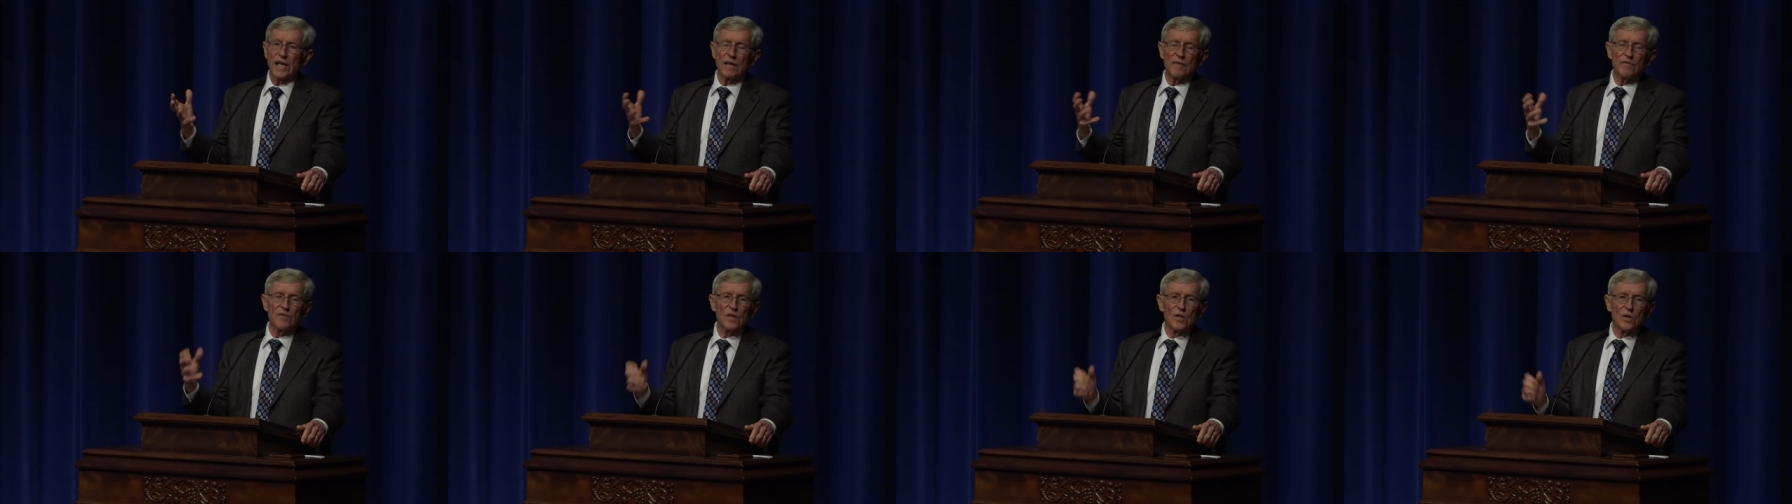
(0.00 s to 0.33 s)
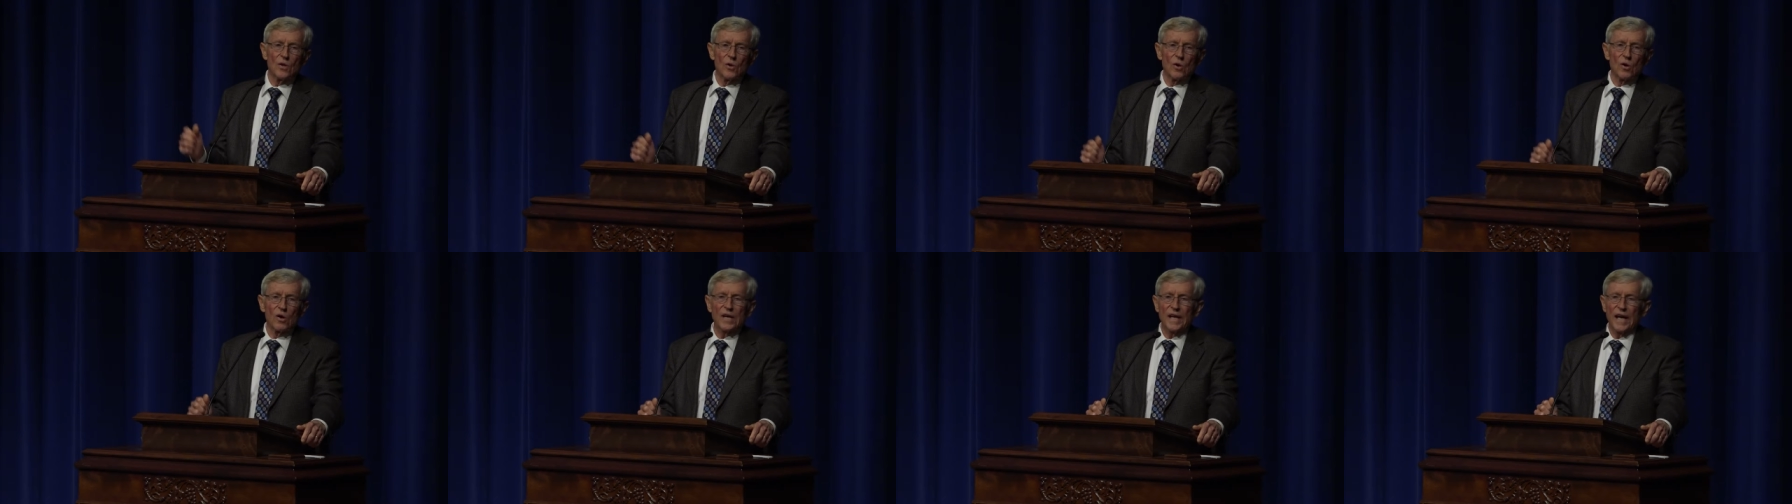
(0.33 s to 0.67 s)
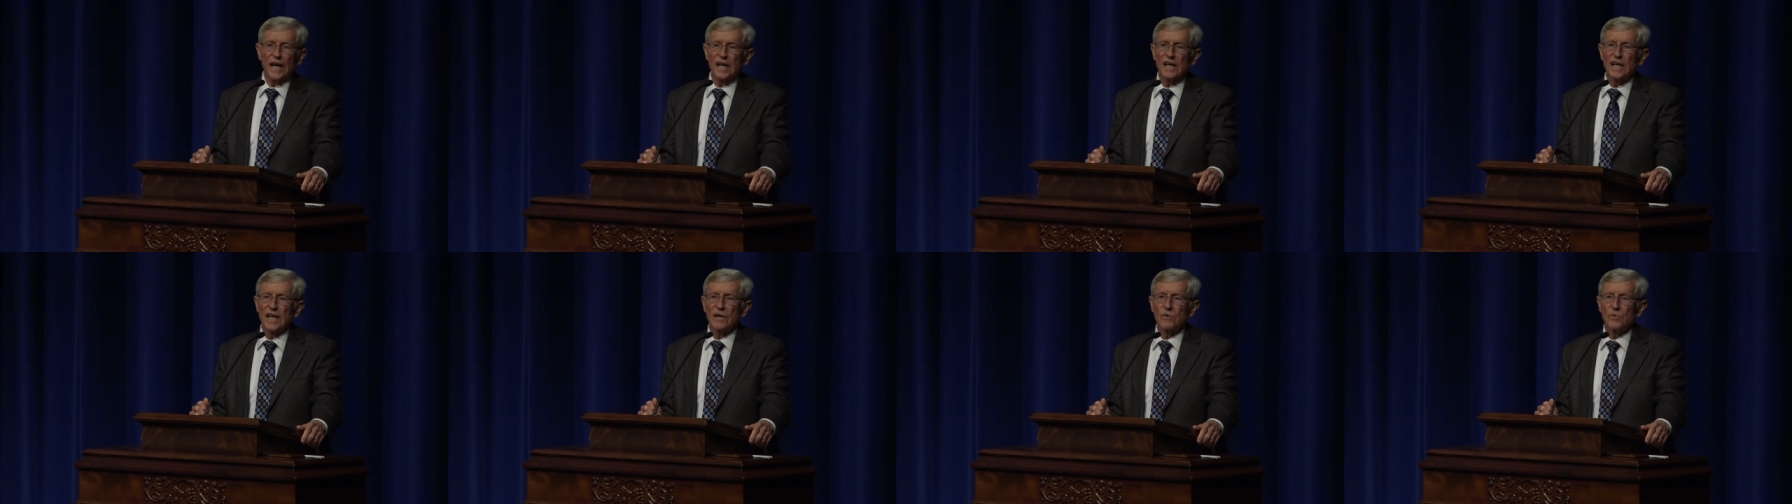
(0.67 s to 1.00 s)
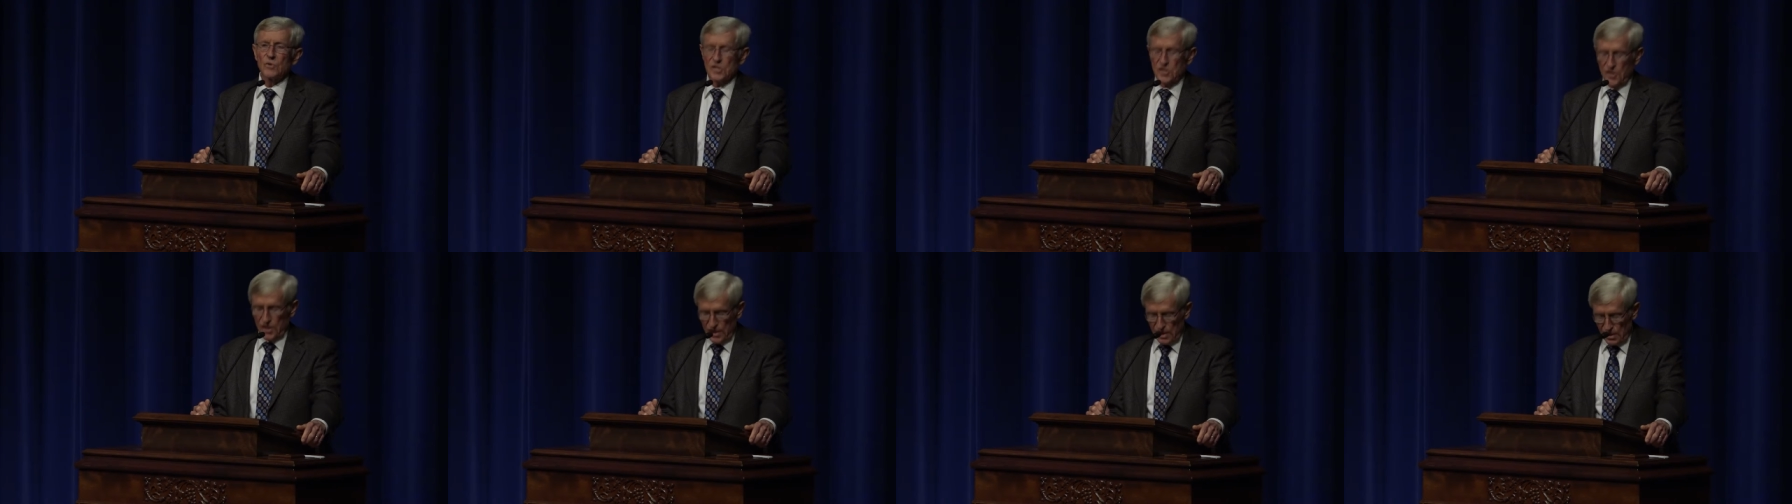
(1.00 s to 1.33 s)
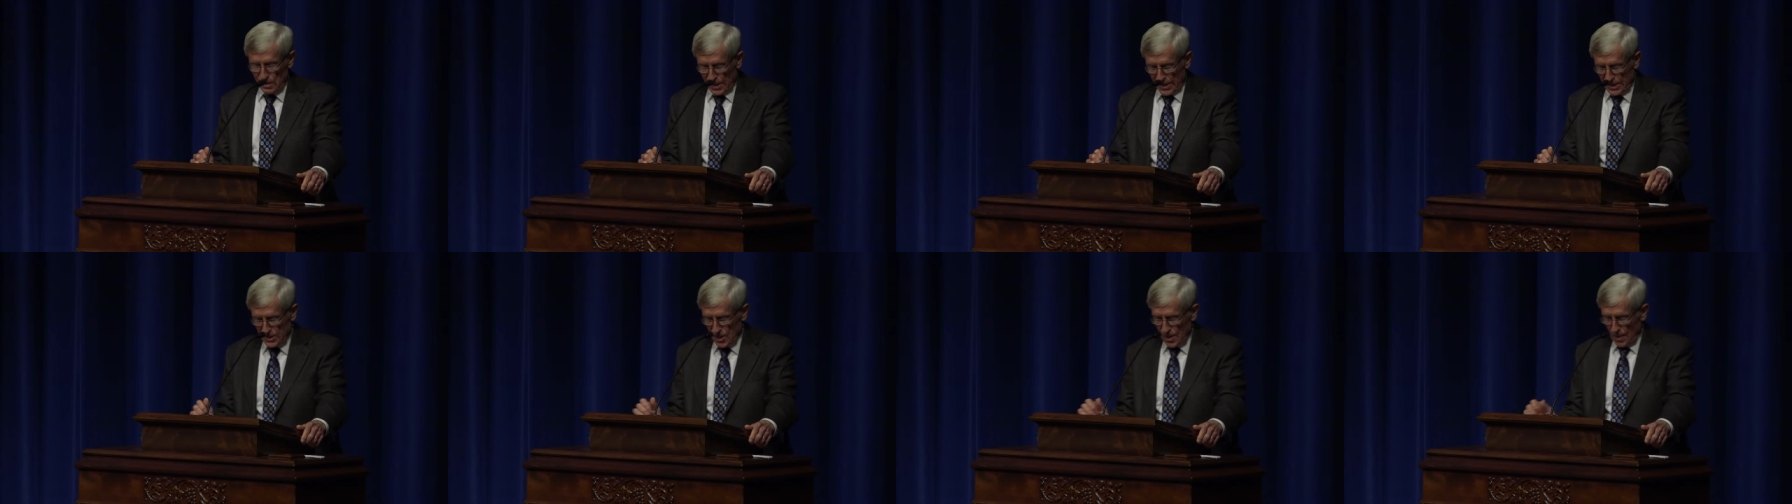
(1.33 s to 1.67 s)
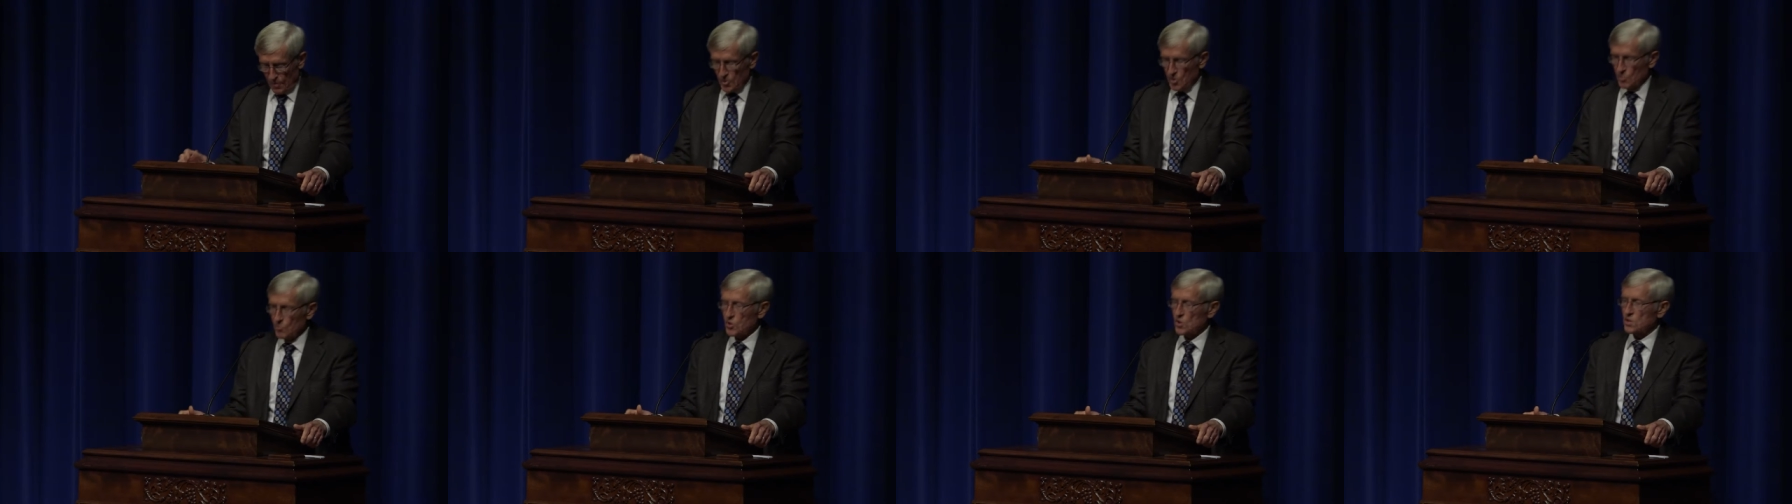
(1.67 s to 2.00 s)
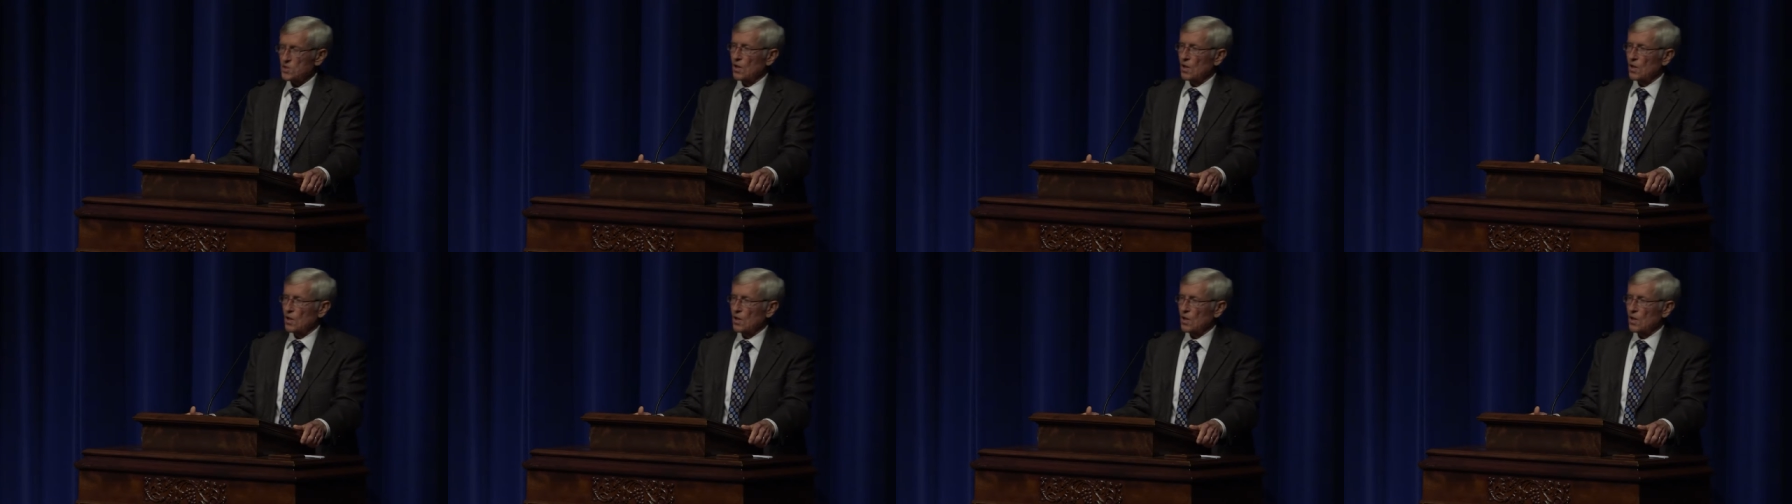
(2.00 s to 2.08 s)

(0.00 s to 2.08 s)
even though organic was the unacceptable